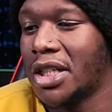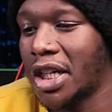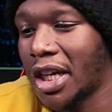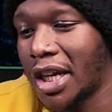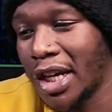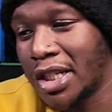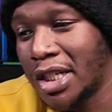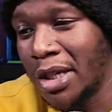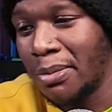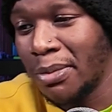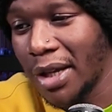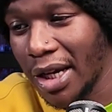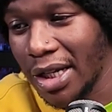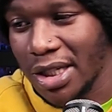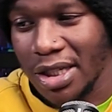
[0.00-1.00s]
Czechia team
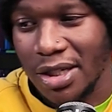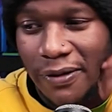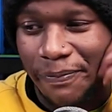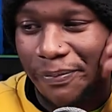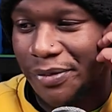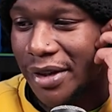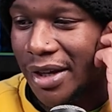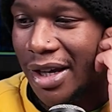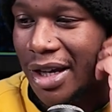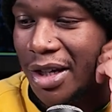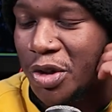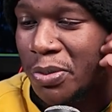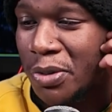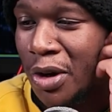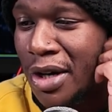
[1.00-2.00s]
that,
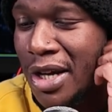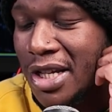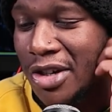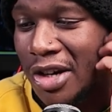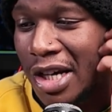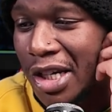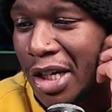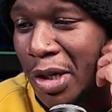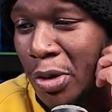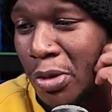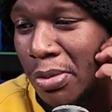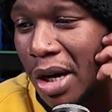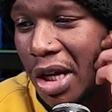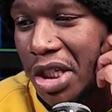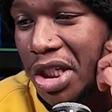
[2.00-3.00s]
to be honest, really didn't do
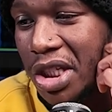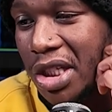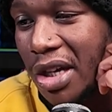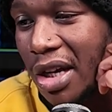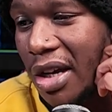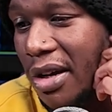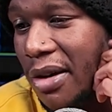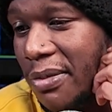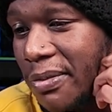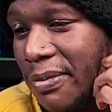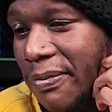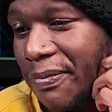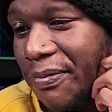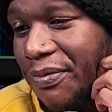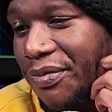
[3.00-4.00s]
much.
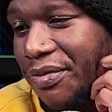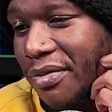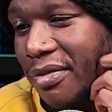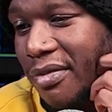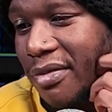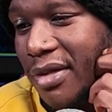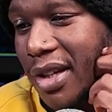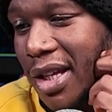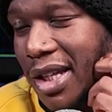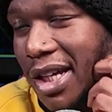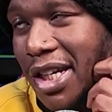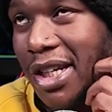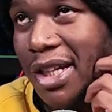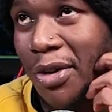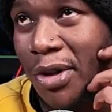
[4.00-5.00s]
They
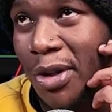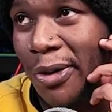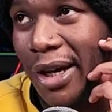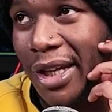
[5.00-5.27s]
didn't